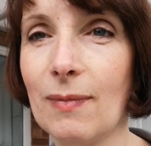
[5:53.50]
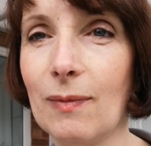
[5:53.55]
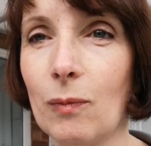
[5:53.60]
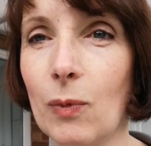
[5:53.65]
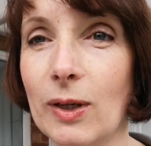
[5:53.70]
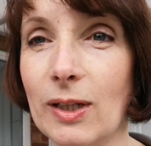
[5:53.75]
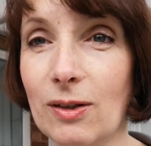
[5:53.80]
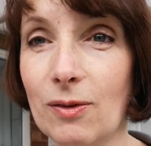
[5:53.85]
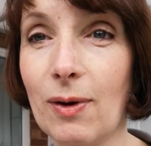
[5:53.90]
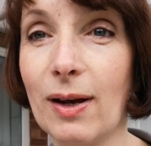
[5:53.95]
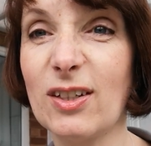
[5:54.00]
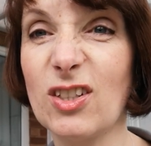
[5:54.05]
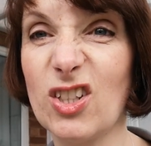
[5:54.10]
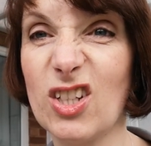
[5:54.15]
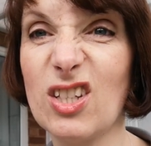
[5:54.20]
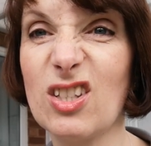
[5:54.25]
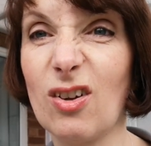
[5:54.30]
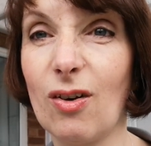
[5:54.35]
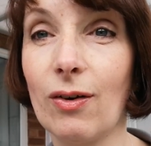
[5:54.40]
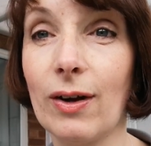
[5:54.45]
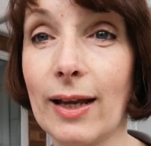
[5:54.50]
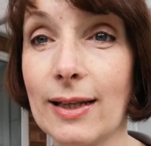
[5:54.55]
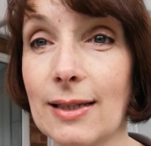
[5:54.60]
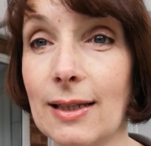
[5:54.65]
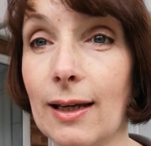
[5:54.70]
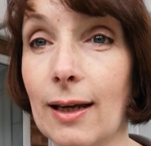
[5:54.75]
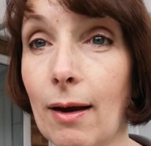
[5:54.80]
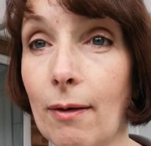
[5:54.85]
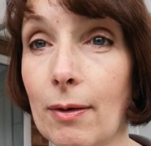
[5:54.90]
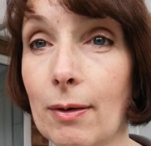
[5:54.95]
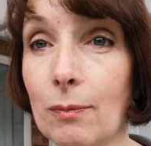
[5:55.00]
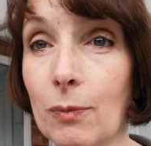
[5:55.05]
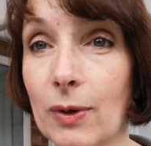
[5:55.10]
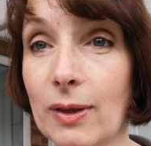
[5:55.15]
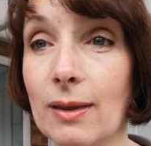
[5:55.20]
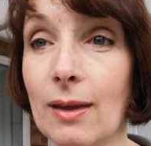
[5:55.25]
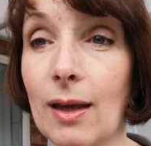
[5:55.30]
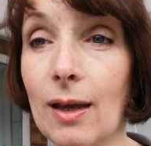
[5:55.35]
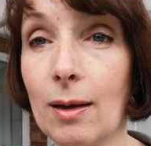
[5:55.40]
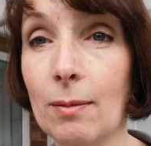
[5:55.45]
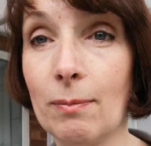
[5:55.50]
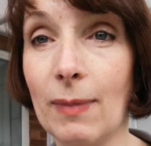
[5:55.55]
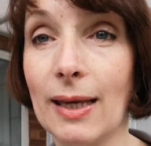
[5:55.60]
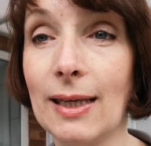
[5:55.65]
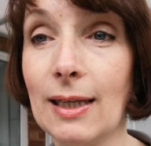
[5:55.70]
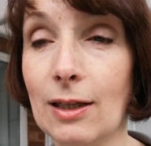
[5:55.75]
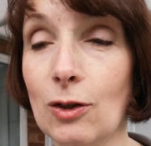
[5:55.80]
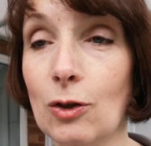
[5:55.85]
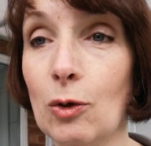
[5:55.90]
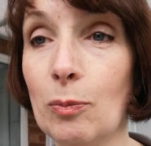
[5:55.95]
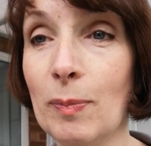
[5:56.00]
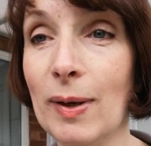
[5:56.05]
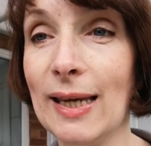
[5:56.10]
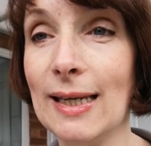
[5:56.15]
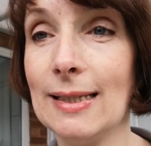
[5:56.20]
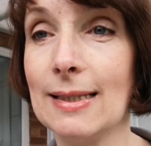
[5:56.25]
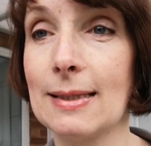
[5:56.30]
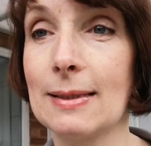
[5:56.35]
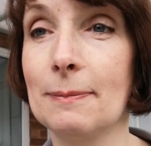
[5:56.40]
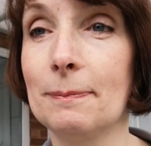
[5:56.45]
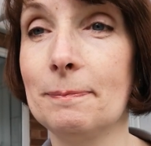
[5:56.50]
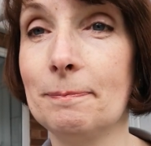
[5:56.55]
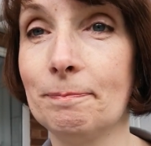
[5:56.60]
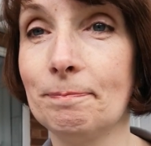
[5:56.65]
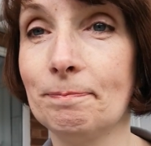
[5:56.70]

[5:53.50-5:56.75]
when you actually start getting going with making your piece.